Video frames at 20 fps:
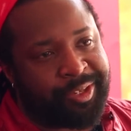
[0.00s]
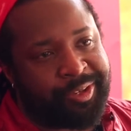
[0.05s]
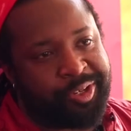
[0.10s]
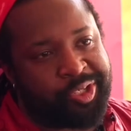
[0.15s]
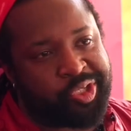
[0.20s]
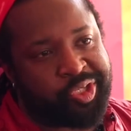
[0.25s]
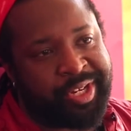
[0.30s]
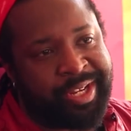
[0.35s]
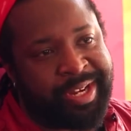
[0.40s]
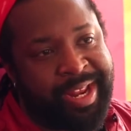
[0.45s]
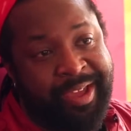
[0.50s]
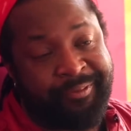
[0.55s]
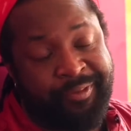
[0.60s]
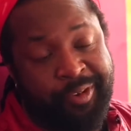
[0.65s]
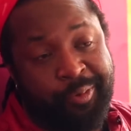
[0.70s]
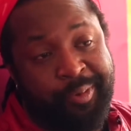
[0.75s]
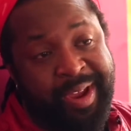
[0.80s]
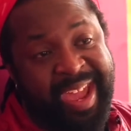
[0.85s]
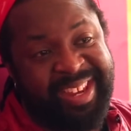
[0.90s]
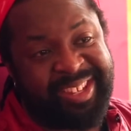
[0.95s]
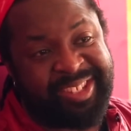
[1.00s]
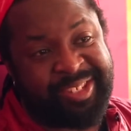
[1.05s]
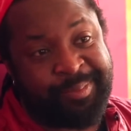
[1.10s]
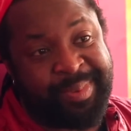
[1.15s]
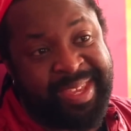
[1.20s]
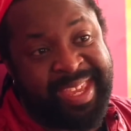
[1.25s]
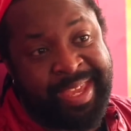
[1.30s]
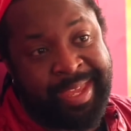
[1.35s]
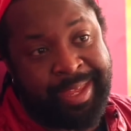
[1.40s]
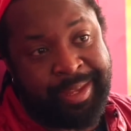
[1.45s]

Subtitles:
country that I have a right to be